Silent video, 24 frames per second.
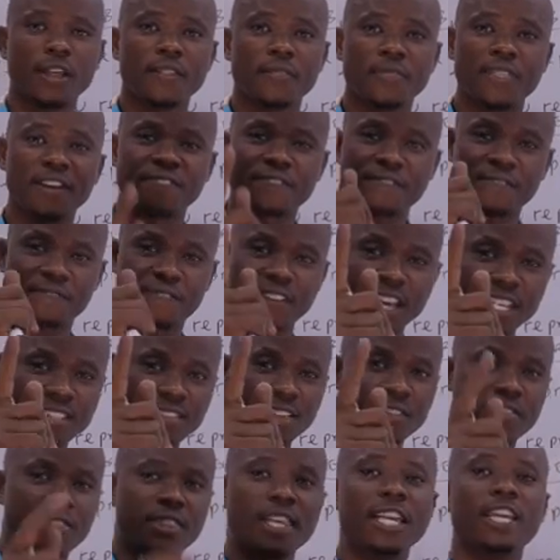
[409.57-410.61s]
The first
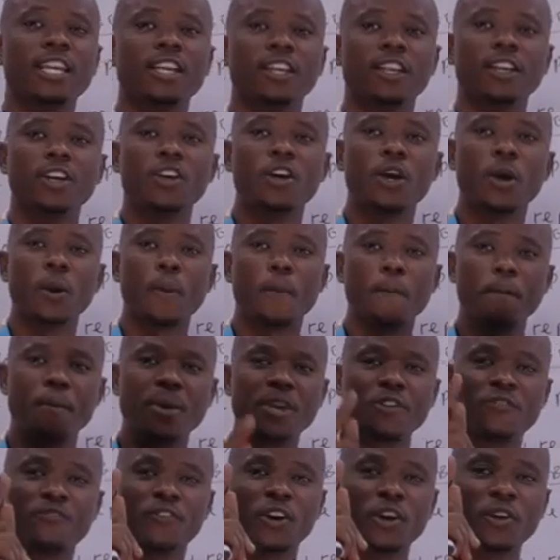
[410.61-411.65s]
thing,
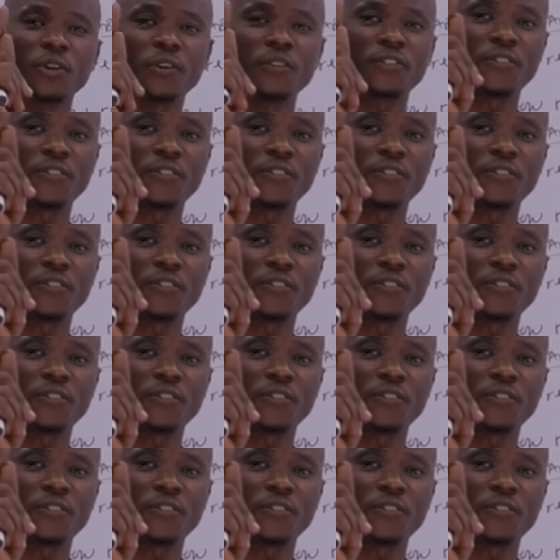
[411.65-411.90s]
before you